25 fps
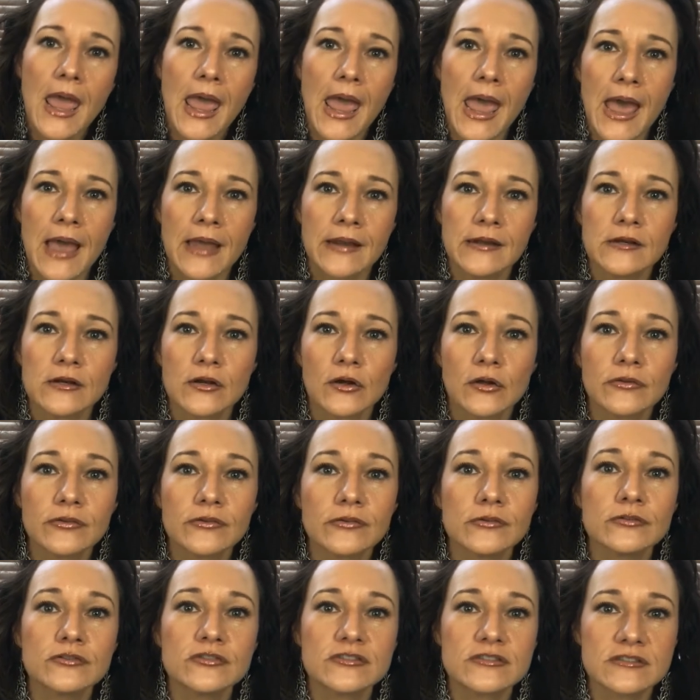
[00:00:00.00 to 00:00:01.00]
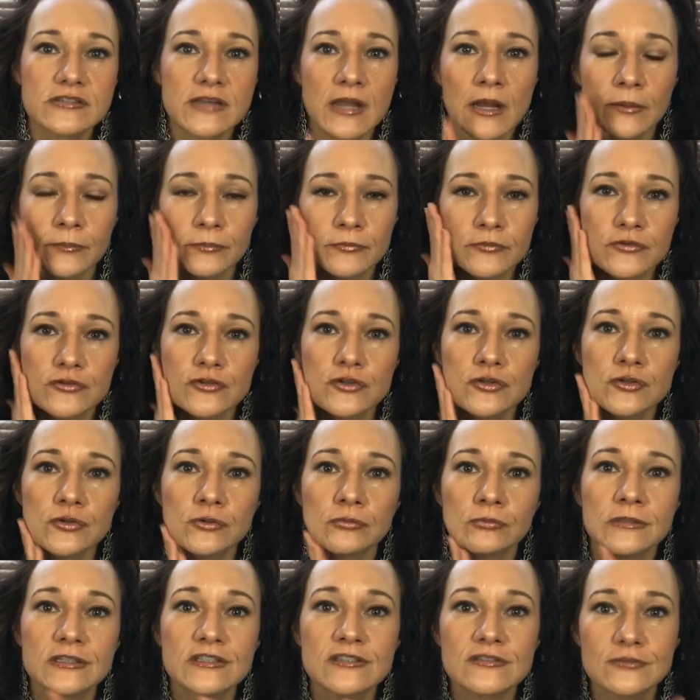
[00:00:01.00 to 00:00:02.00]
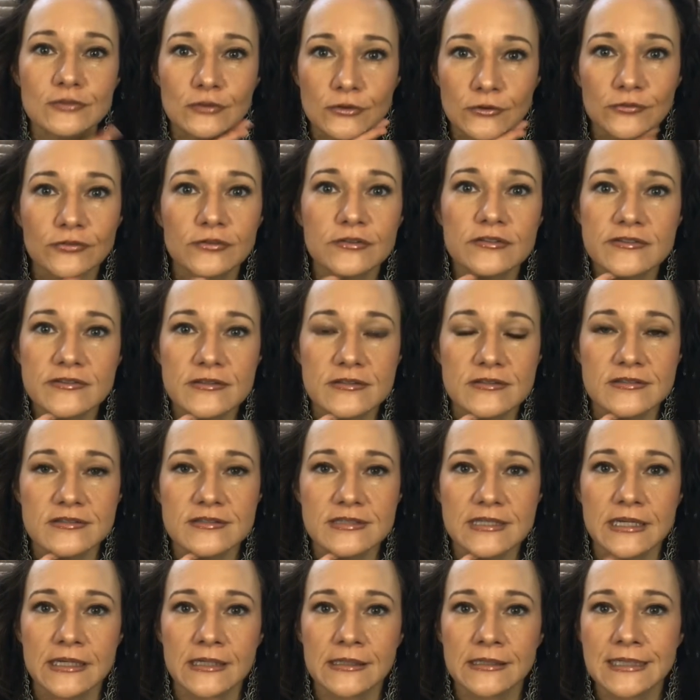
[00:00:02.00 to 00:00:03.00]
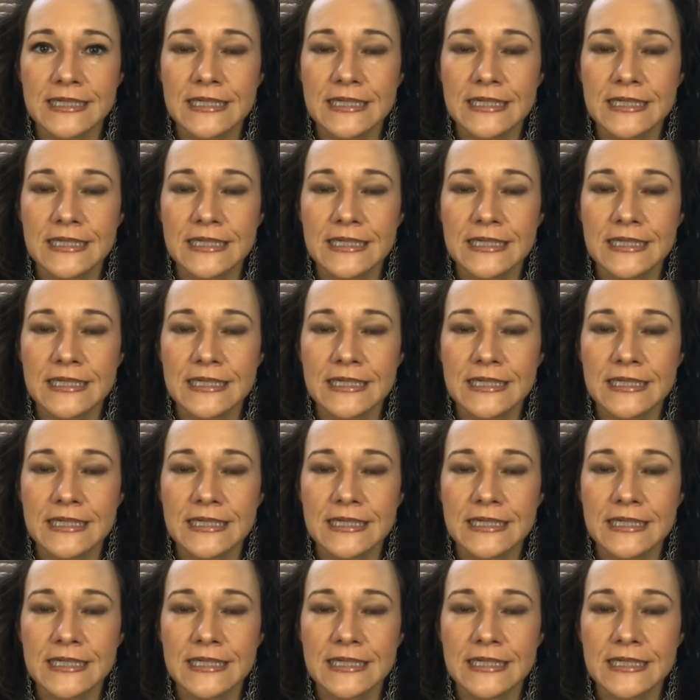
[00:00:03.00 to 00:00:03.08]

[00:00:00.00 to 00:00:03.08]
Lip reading: and it also just helps to resurface the skin,